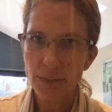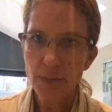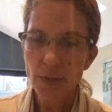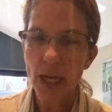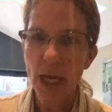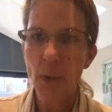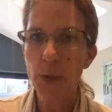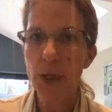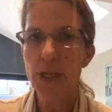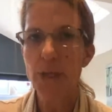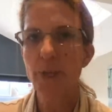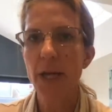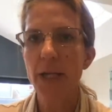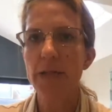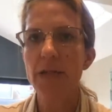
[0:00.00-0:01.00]
I would
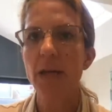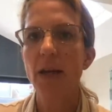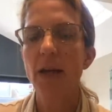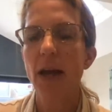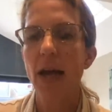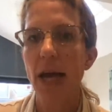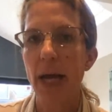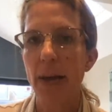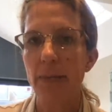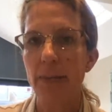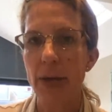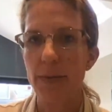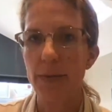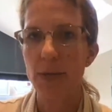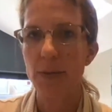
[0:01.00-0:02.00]
expect
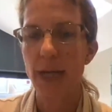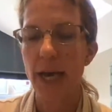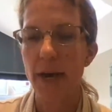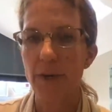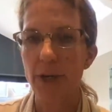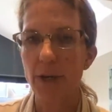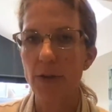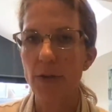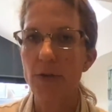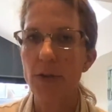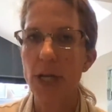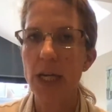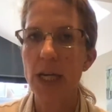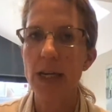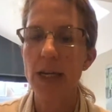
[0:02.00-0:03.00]
baby to be having
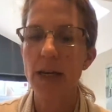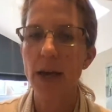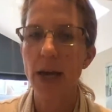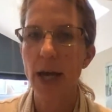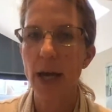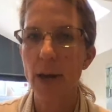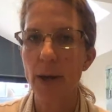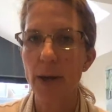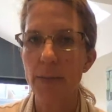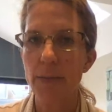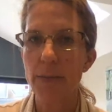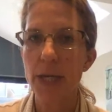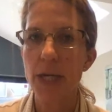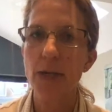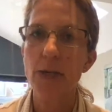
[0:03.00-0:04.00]
3
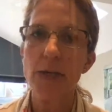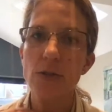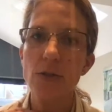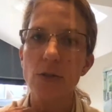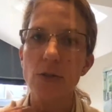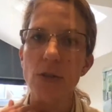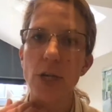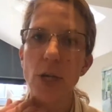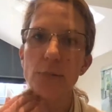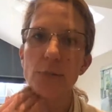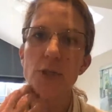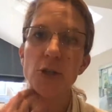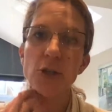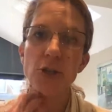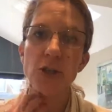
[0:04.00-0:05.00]
meals or 3
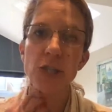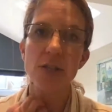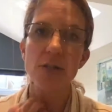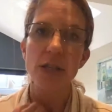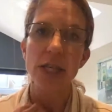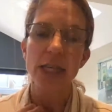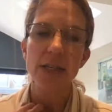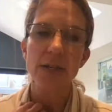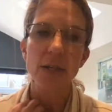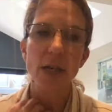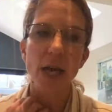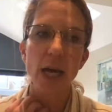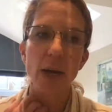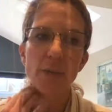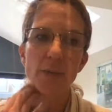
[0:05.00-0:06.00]
opportunities to eat
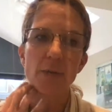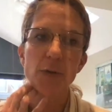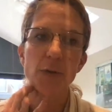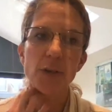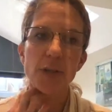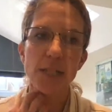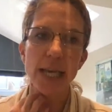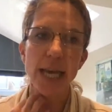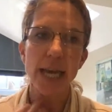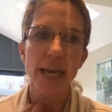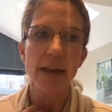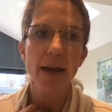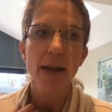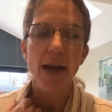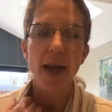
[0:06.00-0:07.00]
food a
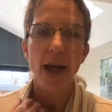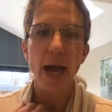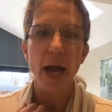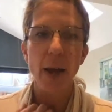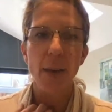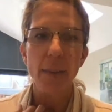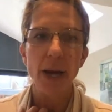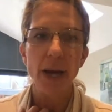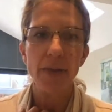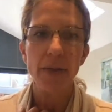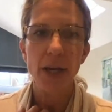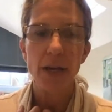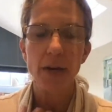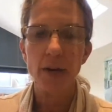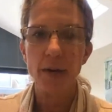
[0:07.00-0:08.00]
day, and
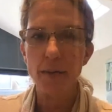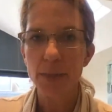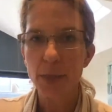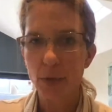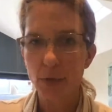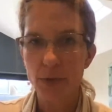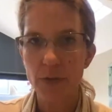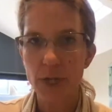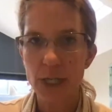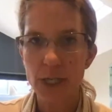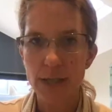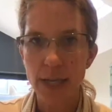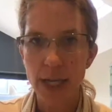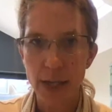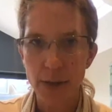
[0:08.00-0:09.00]
then milk
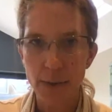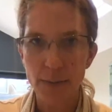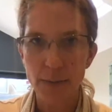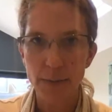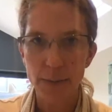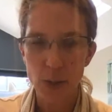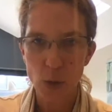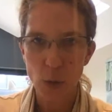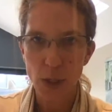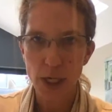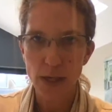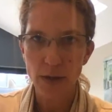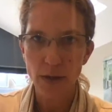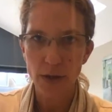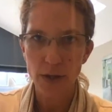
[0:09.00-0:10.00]
feeds in
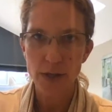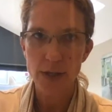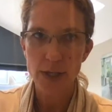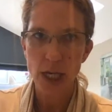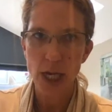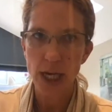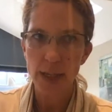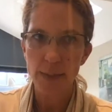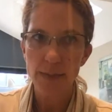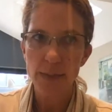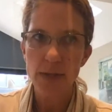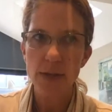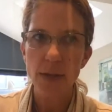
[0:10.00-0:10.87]
between those times.